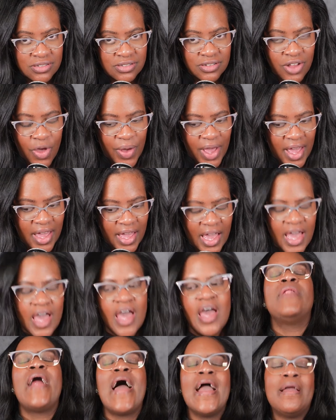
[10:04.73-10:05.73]
Okay?
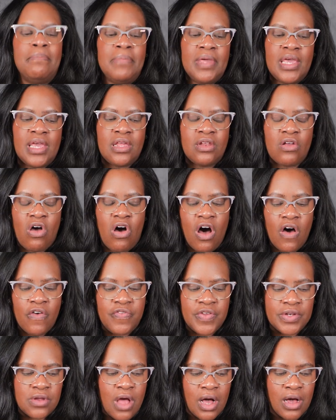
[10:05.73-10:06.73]
Black men
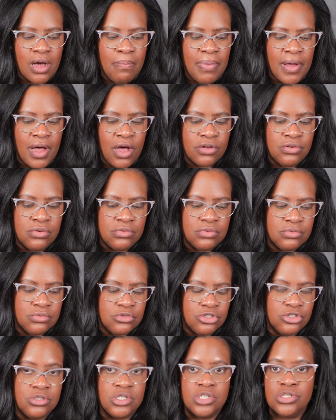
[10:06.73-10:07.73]
often talk about
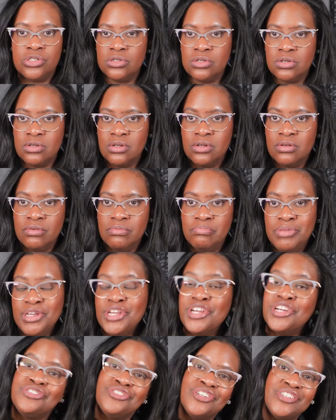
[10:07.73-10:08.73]

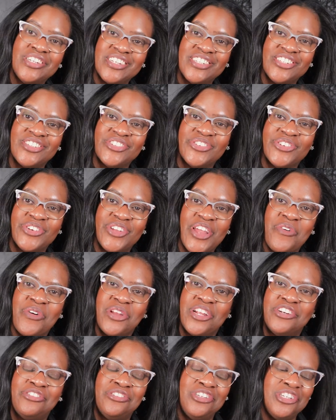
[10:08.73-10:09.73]
being traditional. They
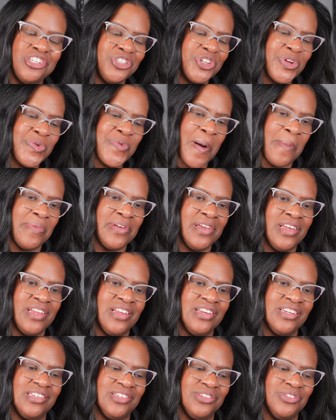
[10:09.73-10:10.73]
want a traditional
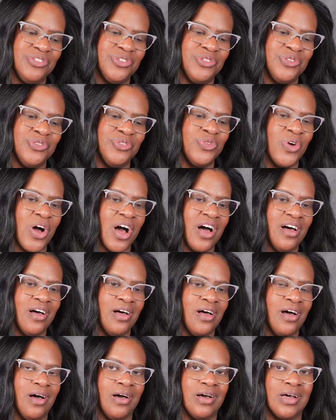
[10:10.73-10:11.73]
woman to
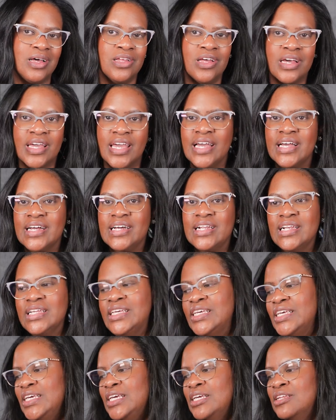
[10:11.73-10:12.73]
cook and
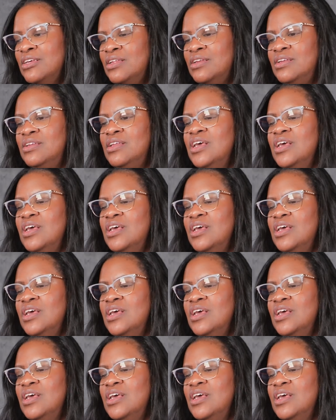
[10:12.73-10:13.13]
clean and,